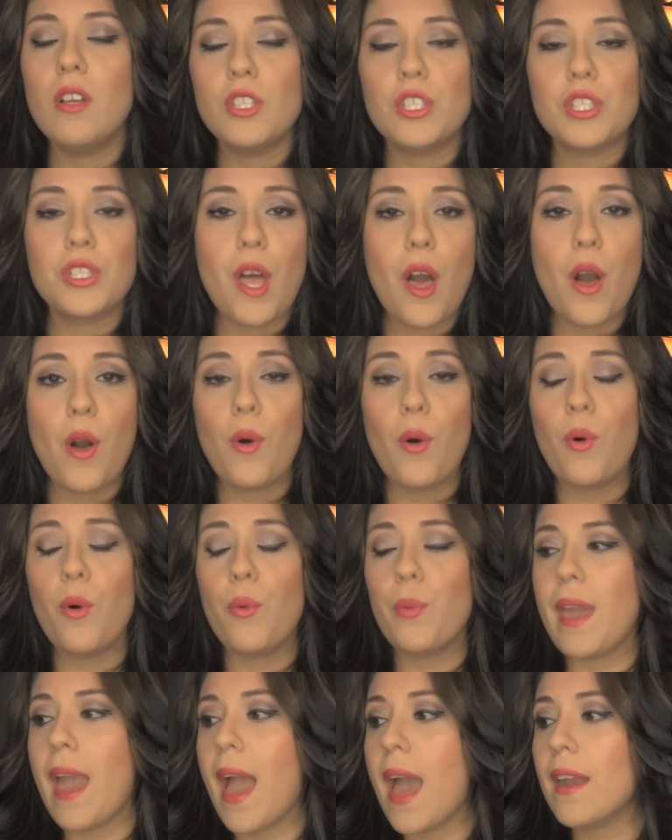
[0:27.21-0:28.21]

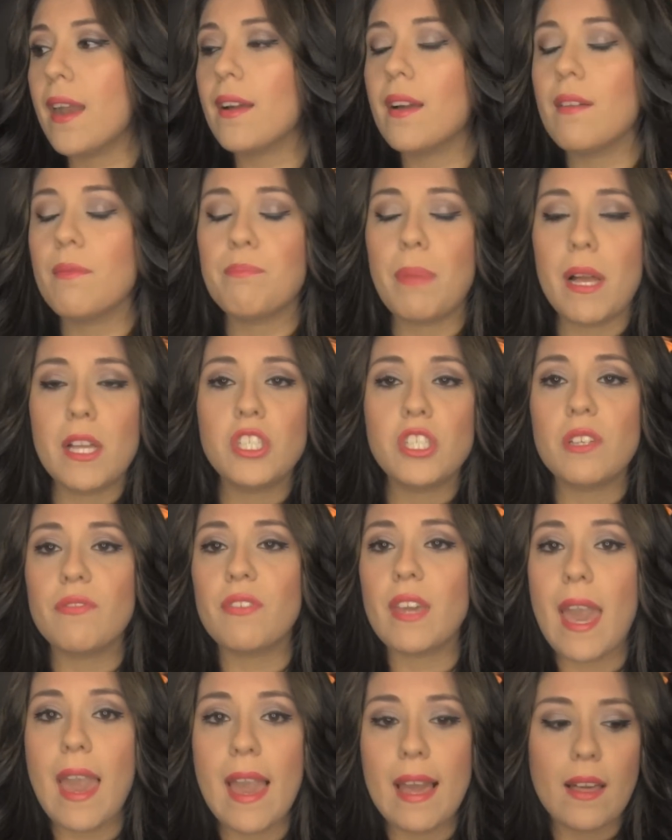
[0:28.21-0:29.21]
So we had a bunch
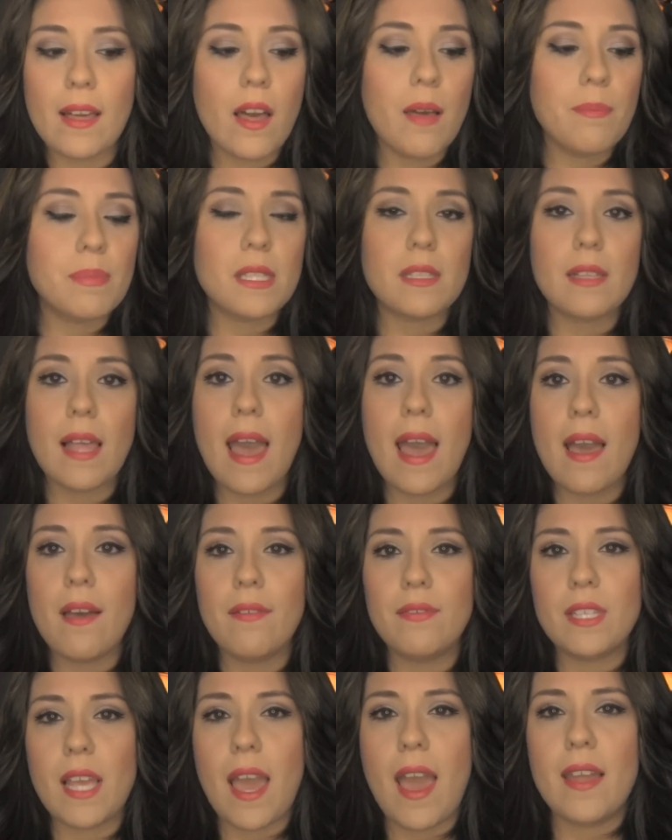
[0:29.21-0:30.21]
of K-Cups
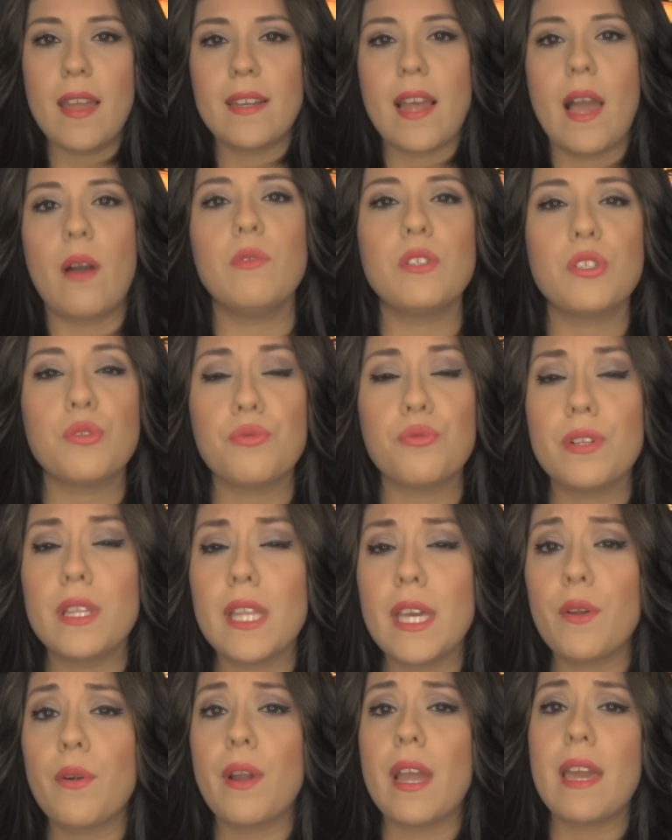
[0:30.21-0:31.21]
left and I was
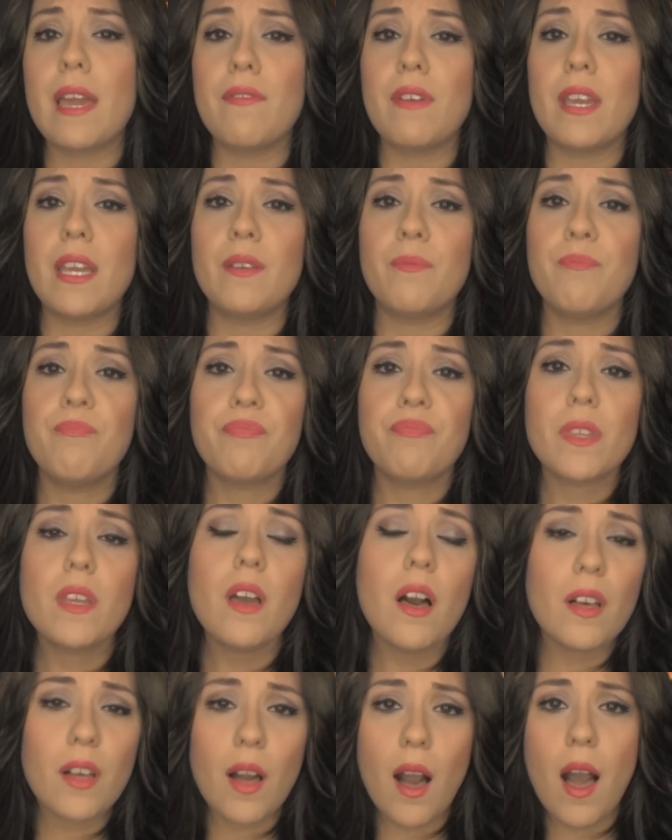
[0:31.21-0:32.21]
really craving
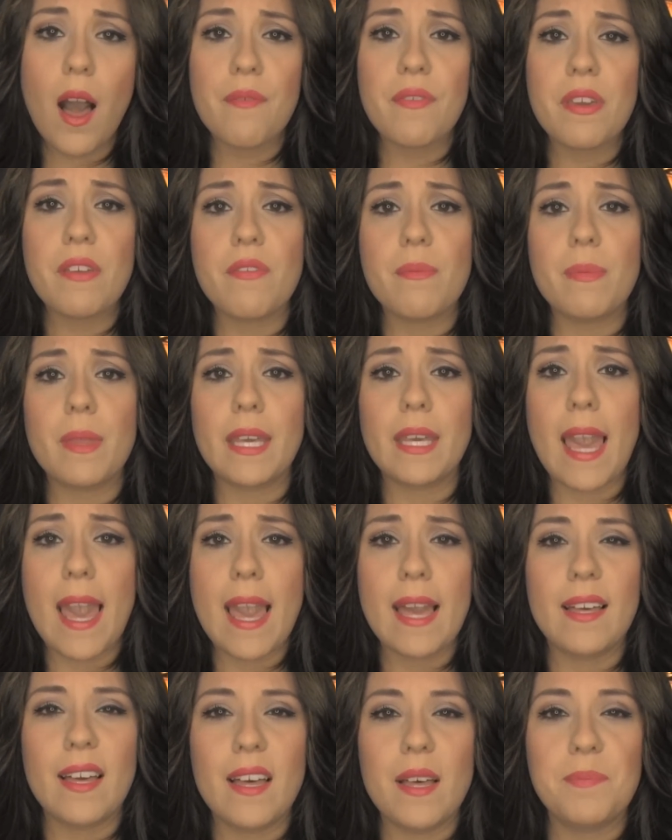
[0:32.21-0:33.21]
a coffee from the
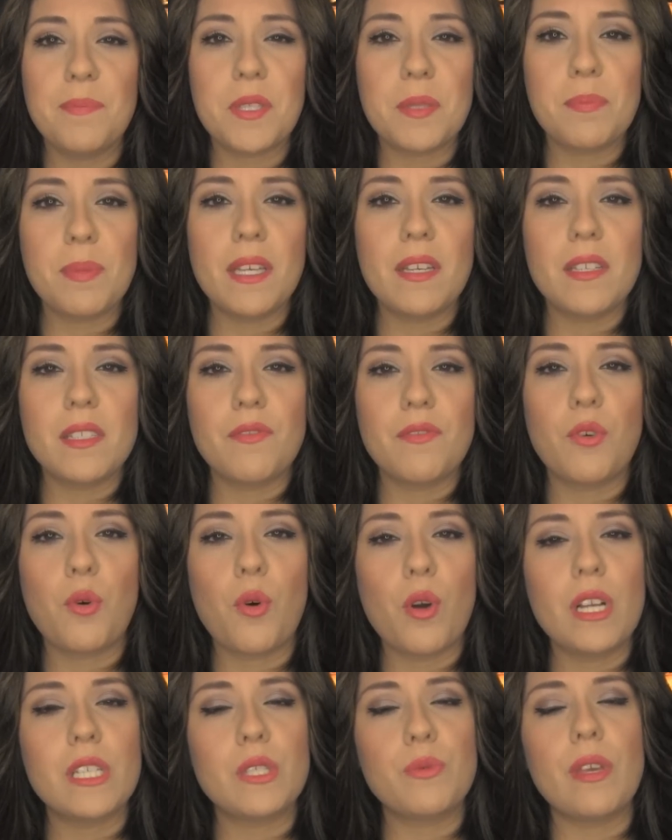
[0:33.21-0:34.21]
K-Cups because of
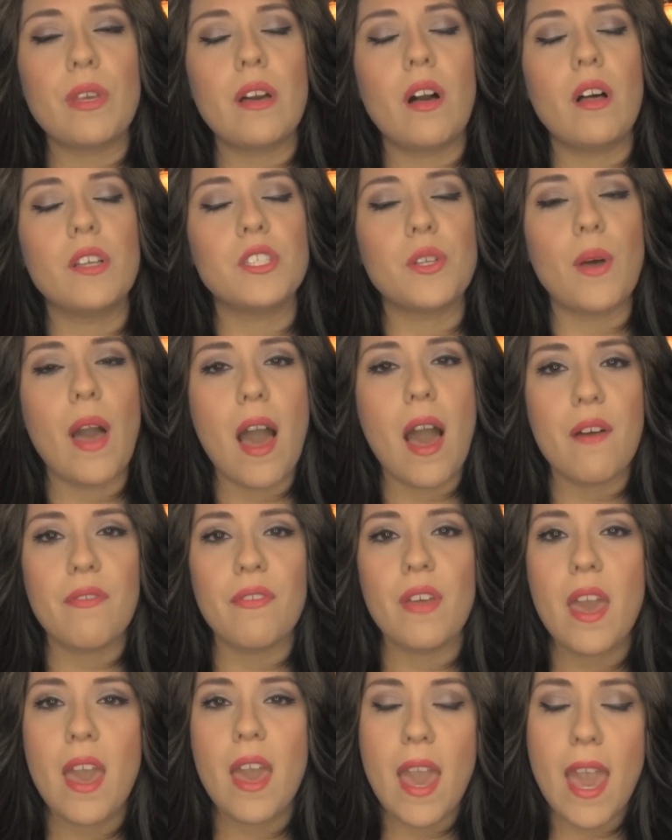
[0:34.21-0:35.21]
course we also
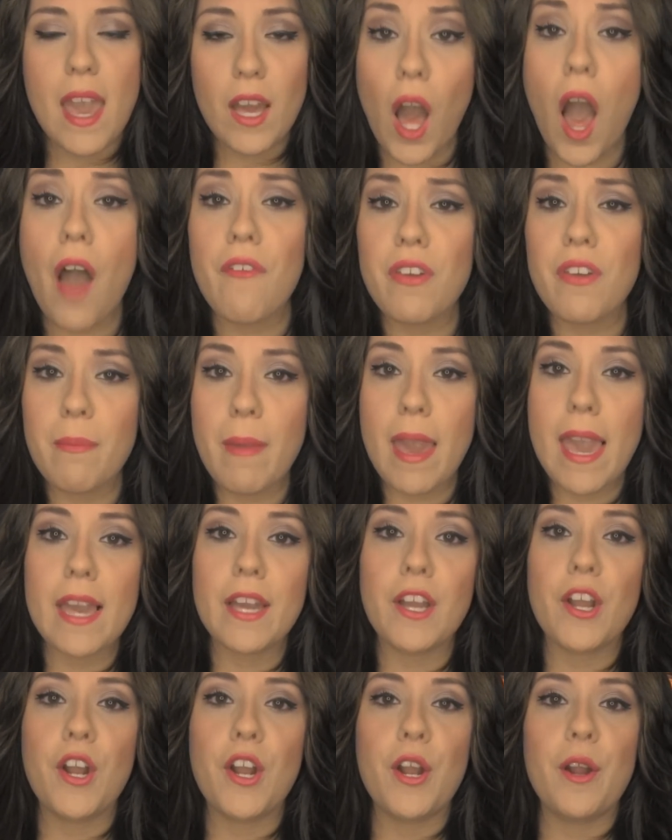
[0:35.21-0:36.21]
have a coffee
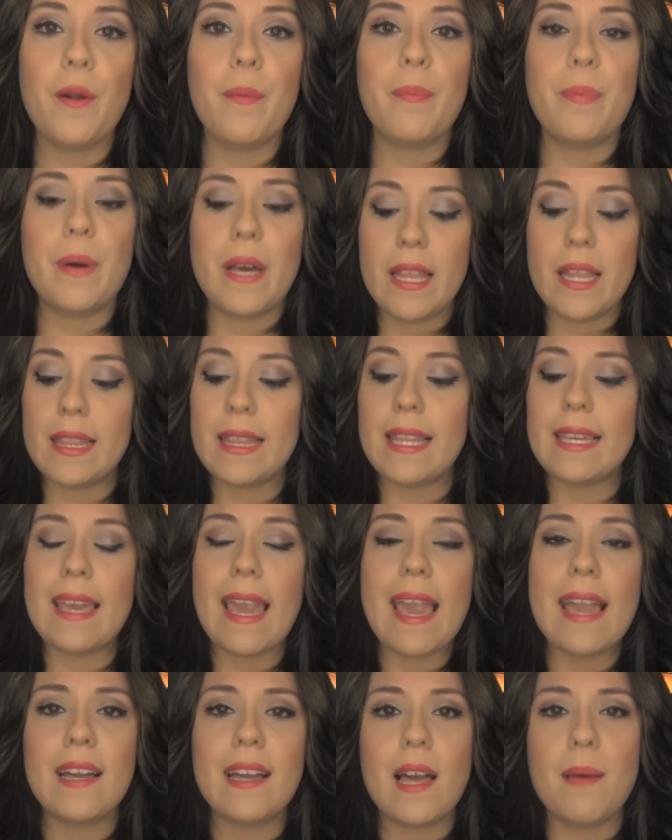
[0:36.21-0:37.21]
maker, but the
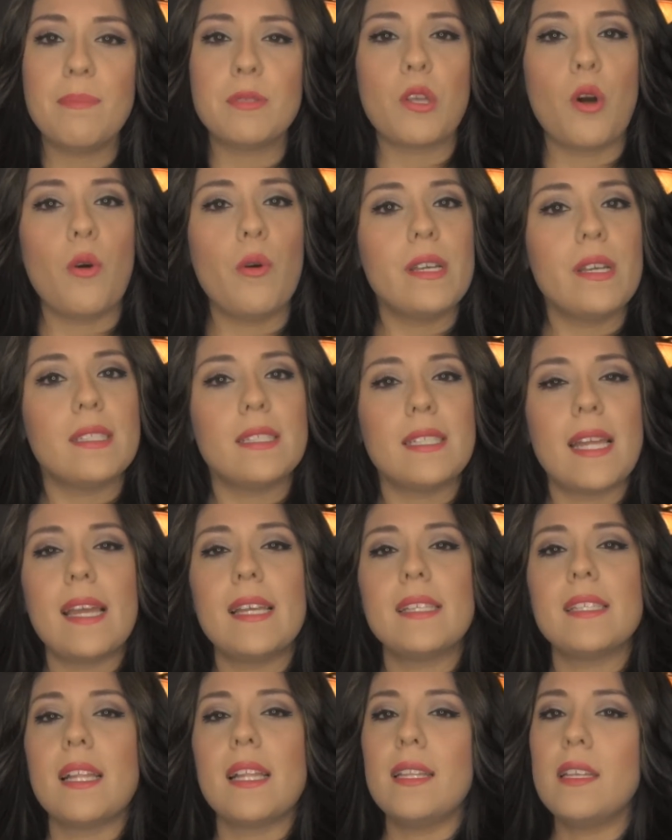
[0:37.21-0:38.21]
K-Cups always
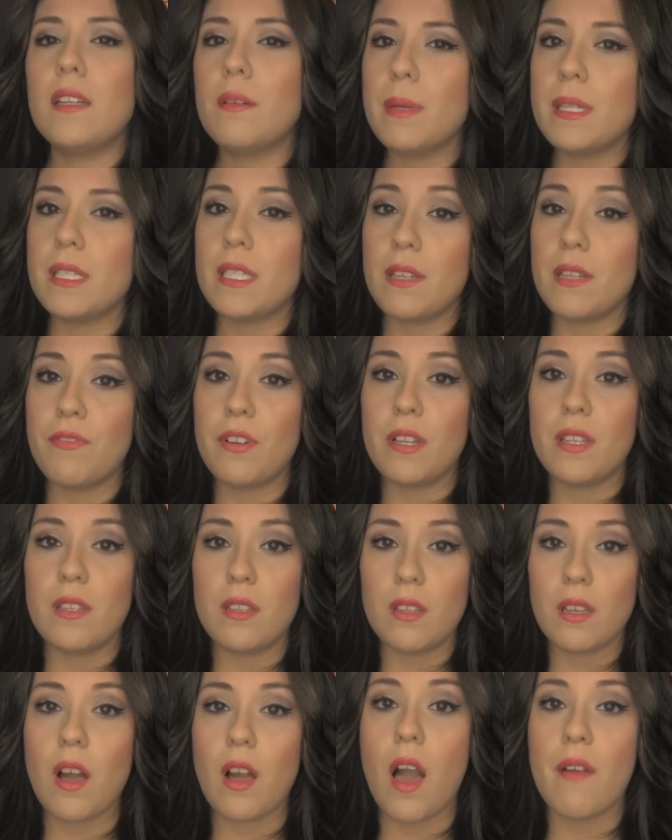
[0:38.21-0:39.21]
taste a little bit different
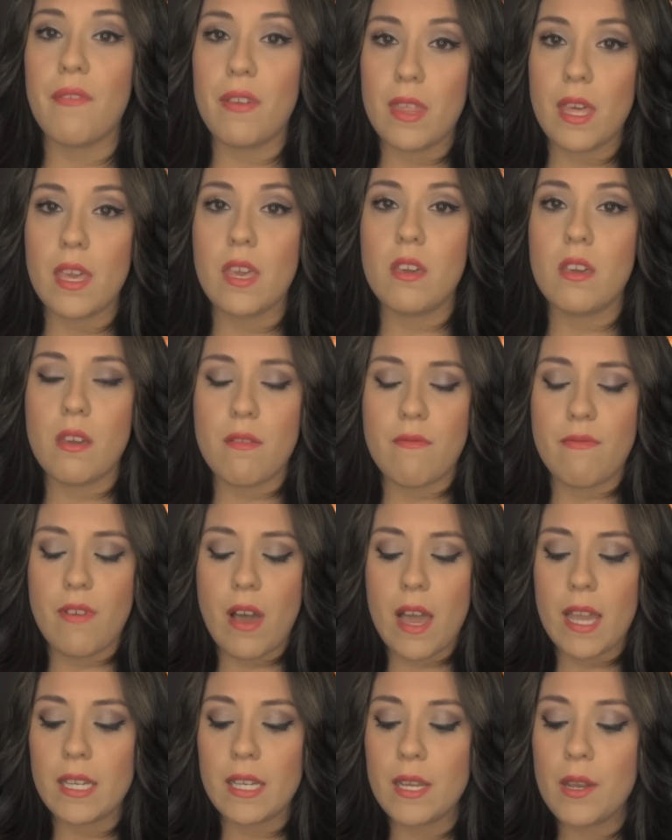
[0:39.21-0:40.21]
than the coffee that you can
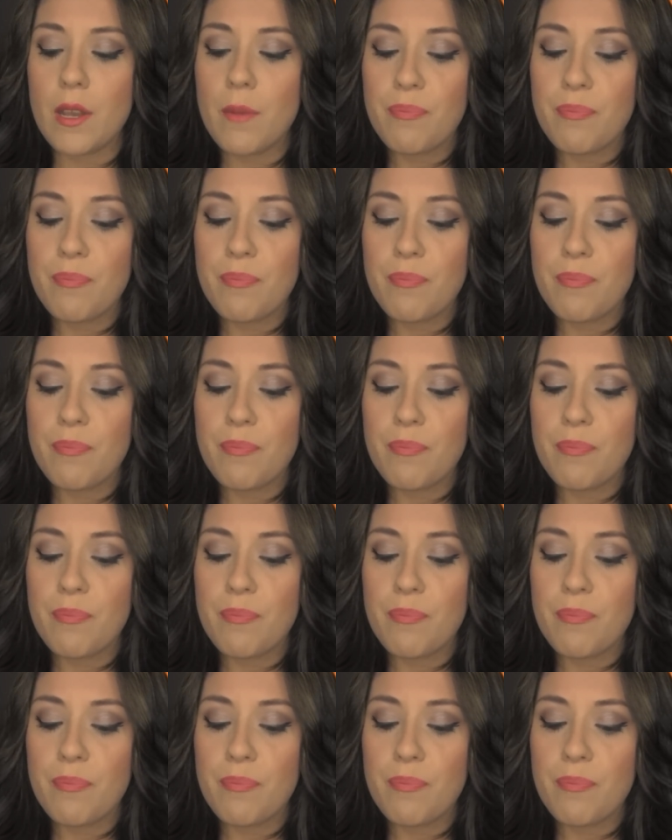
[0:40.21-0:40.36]
find.